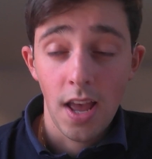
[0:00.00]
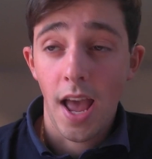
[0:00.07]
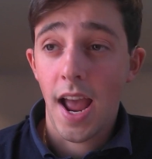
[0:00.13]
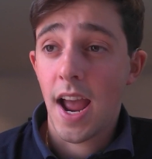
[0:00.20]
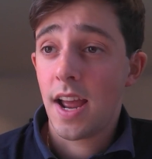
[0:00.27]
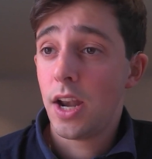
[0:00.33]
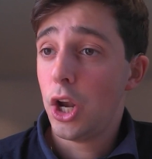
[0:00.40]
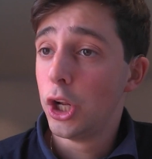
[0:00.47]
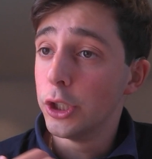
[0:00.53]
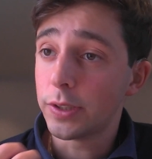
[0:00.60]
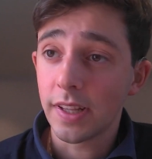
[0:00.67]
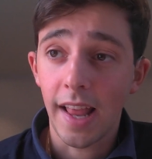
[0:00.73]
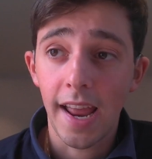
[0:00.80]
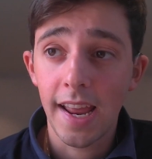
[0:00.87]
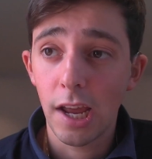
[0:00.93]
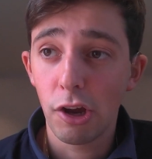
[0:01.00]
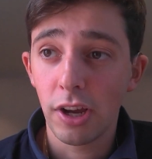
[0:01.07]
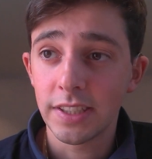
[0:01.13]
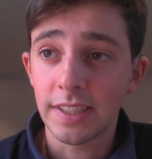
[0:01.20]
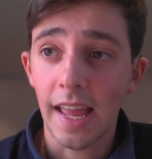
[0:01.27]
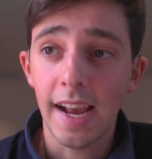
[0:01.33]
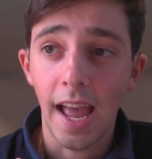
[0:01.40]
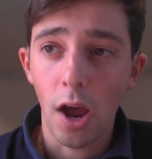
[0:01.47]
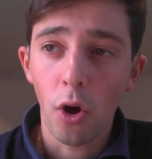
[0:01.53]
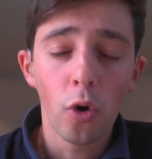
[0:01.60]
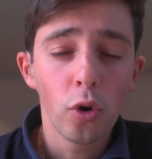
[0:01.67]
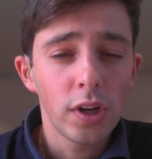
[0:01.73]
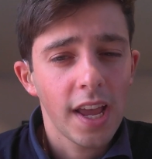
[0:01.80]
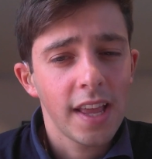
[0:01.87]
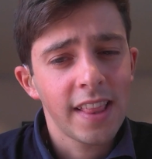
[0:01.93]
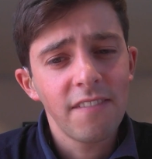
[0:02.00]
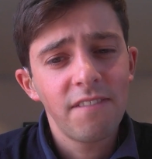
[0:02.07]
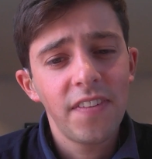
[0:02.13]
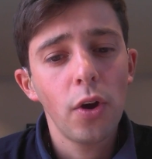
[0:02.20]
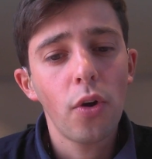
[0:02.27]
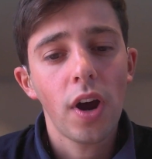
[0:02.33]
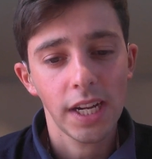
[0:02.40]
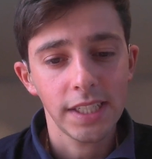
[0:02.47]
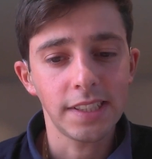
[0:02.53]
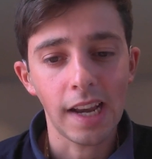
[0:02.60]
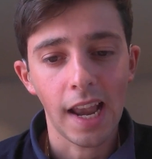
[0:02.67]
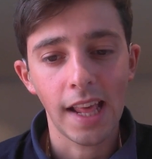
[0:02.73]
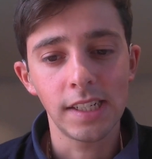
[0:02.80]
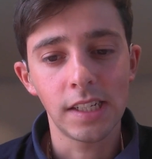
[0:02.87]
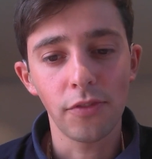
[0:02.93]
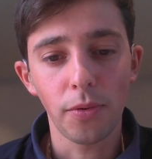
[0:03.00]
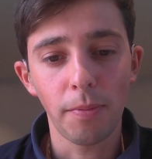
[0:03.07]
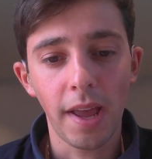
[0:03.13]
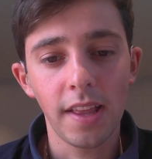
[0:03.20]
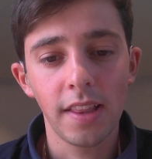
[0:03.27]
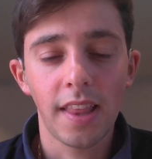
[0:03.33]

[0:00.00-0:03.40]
and losing their hearing as they get older, and they feel isolated from it.